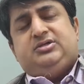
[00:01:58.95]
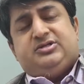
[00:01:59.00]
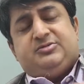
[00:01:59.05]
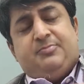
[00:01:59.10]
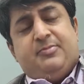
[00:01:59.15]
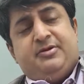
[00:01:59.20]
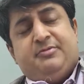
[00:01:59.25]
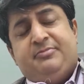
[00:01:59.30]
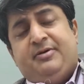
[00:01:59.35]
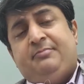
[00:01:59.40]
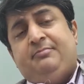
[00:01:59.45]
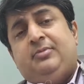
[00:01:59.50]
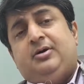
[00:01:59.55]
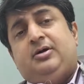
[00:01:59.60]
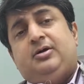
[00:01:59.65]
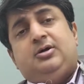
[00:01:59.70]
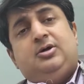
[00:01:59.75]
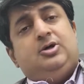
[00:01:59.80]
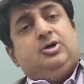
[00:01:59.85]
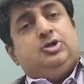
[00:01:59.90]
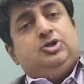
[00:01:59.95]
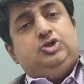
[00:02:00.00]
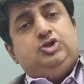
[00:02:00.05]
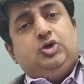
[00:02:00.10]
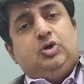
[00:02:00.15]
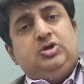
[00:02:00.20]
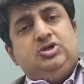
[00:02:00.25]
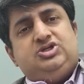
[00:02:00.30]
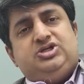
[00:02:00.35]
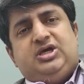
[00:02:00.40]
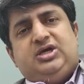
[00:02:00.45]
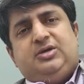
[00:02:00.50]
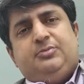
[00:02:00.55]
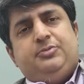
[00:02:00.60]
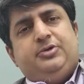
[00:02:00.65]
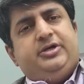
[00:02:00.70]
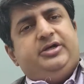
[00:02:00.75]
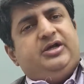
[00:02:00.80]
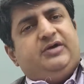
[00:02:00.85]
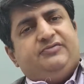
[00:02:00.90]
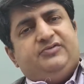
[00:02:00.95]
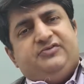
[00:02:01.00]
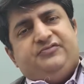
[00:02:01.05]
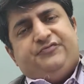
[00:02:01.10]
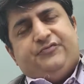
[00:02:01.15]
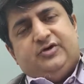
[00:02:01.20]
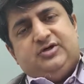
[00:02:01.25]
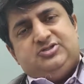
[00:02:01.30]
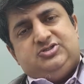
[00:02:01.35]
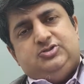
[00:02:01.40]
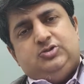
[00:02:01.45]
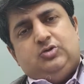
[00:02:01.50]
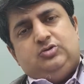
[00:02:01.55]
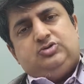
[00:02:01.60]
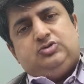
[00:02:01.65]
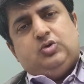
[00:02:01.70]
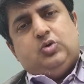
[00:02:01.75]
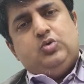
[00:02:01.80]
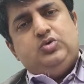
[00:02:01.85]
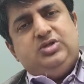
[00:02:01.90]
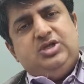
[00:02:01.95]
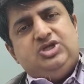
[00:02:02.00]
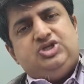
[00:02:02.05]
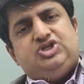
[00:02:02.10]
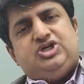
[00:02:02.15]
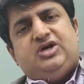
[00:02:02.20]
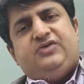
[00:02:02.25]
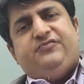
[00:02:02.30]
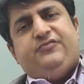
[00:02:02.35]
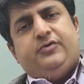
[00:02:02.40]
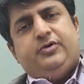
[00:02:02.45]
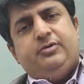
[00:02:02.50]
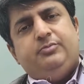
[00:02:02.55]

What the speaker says: Remember, don't check immunity of the first dose, only check for